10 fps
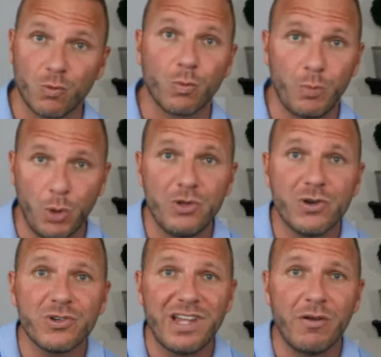pull
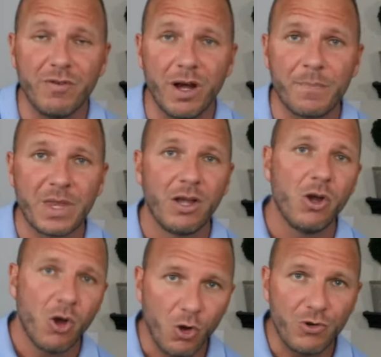yourself up,
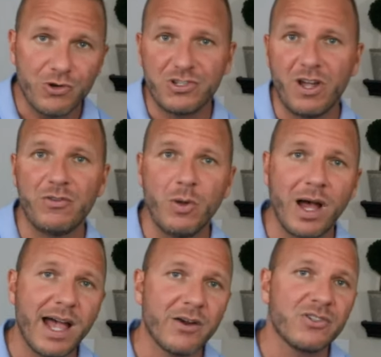hold yourself to a
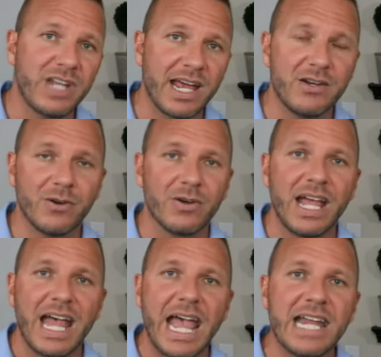higher standard,
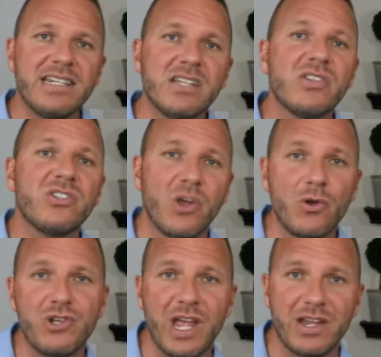and
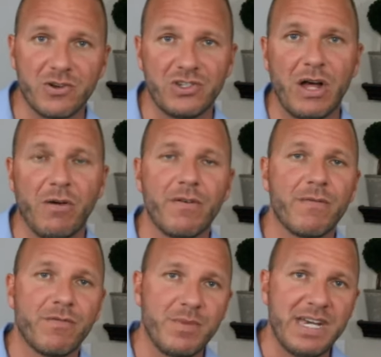disassociate yourself
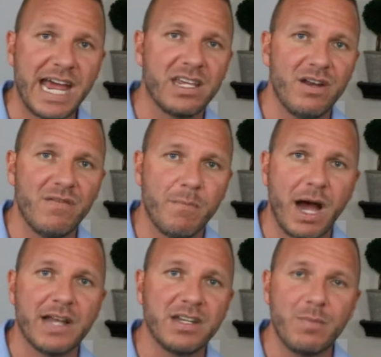from
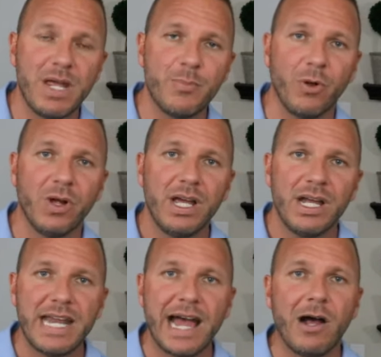negative-minded people.
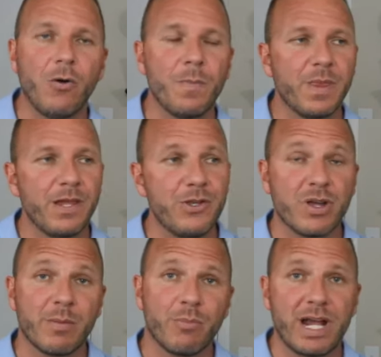Now, you
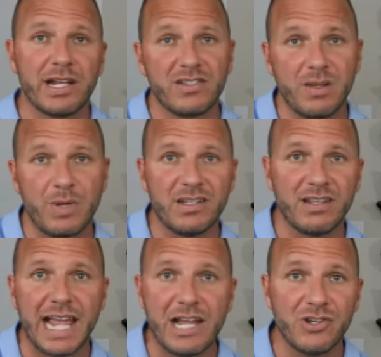can bring it to somebody's
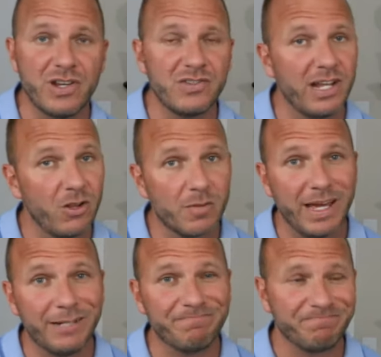attention and say, look, man,